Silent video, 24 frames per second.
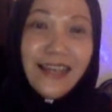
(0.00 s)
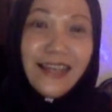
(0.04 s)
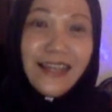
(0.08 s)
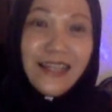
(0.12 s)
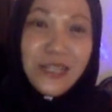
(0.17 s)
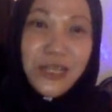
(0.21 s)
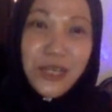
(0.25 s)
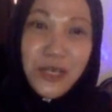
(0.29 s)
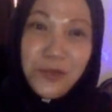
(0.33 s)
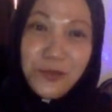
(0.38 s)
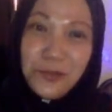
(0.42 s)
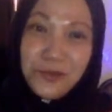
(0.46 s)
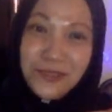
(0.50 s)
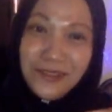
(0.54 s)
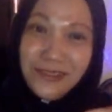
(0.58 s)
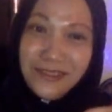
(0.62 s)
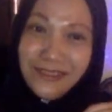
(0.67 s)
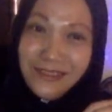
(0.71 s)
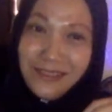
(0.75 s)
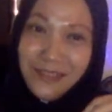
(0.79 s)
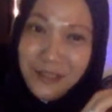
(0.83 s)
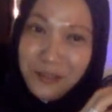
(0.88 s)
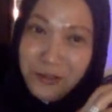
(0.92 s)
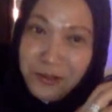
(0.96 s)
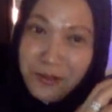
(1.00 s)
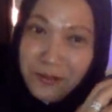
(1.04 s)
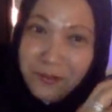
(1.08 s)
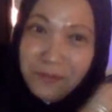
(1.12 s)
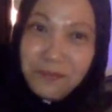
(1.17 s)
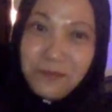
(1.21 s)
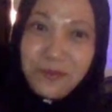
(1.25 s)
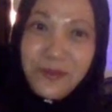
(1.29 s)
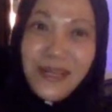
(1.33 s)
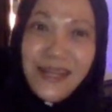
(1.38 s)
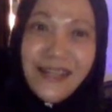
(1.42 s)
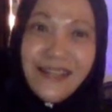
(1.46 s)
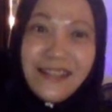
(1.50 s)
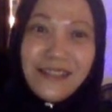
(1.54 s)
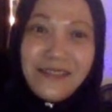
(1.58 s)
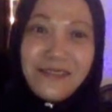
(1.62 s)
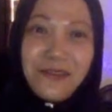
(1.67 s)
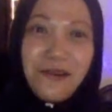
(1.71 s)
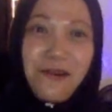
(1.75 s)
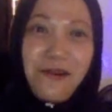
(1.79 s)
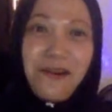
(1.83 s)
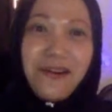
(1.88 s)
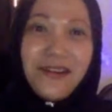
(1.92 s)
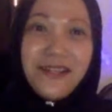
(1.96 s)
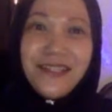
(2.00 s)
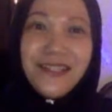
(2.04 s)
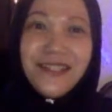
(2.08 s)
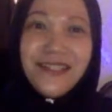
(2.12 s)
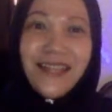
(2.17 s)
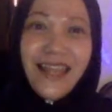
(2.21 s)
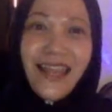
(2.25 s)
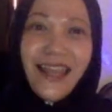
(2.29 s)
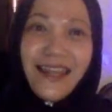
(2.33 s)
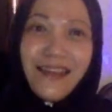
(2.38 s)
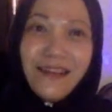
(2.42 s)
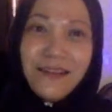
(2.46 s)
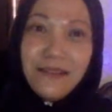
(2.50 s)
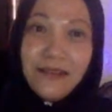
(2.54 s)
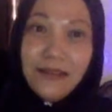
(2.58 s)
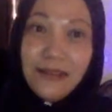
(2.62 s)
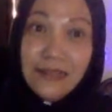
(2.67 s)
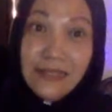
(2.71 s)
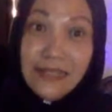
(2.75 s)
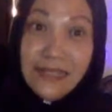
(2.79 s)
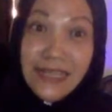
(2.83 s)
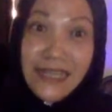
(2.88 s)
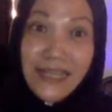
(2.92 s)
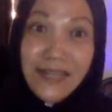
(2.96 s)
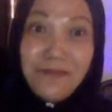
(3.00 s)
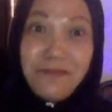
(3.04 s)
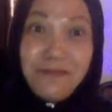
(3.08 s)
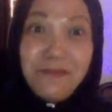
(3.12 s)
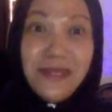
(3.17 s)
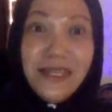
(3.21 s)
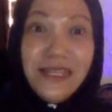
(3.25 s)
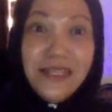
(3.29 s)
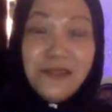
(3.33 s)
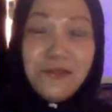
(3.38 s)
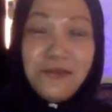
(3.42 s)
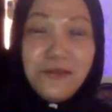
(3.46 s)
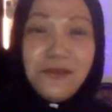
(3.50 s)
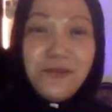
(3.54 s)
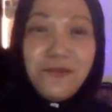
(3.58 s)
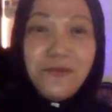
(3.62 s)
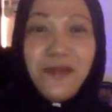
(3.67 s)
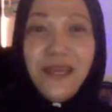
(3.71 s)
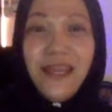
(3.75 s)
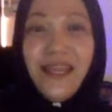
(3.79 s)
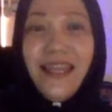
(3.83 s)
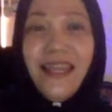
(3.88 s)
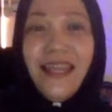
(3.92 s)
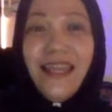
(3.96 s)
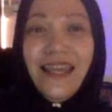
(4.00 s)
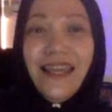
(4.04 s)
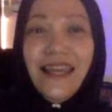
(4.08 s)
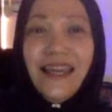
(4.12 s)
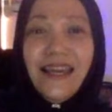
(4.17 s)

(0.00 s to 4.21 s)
She will, you know, bring the torch and lead me to the way.